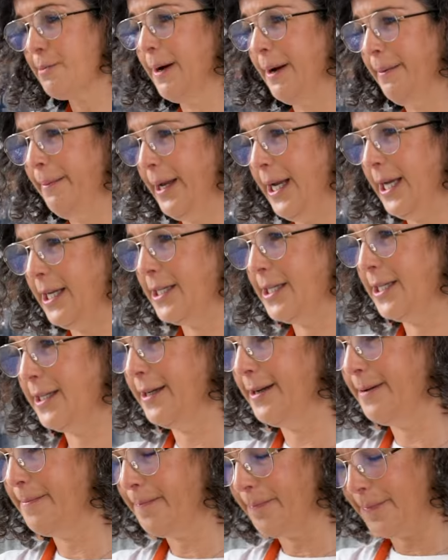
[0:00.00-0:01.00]
my meat,
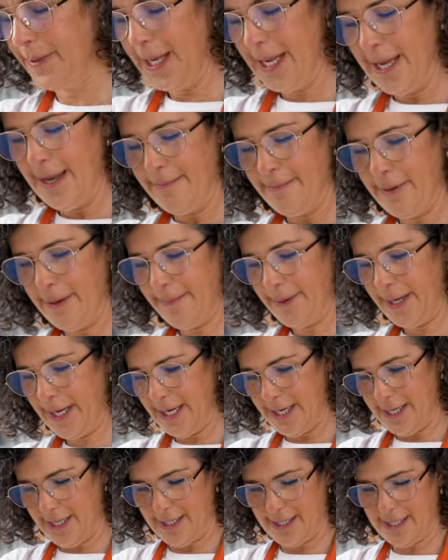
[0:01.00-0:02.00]
but
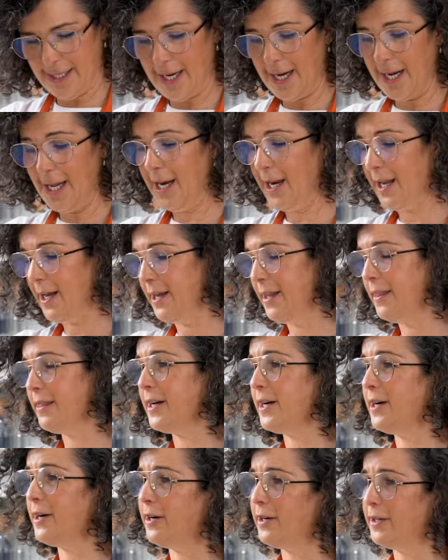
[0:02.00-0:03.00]
because I learned the
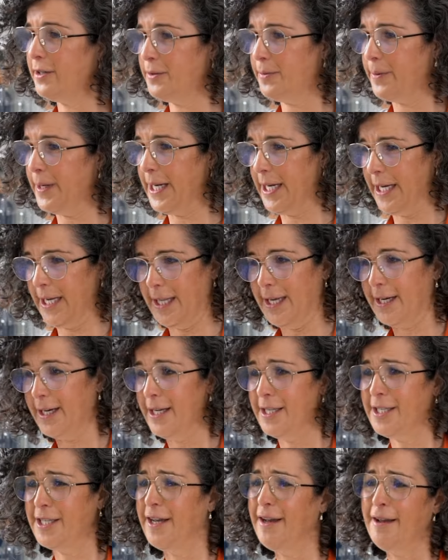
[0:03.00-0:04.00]
hard way that
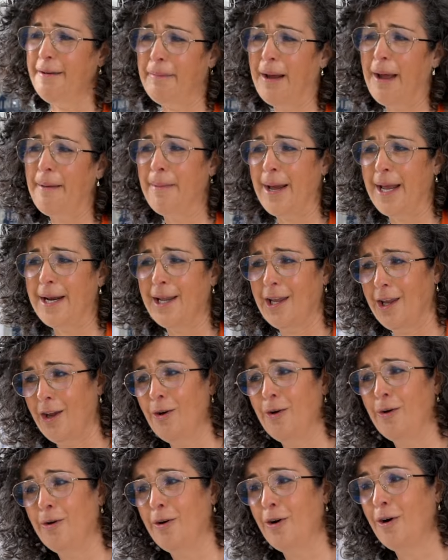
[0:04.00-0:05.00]
I turned my
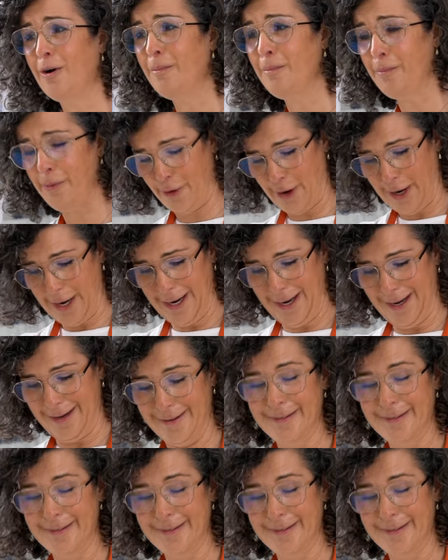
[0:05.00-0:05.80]
manicure ombre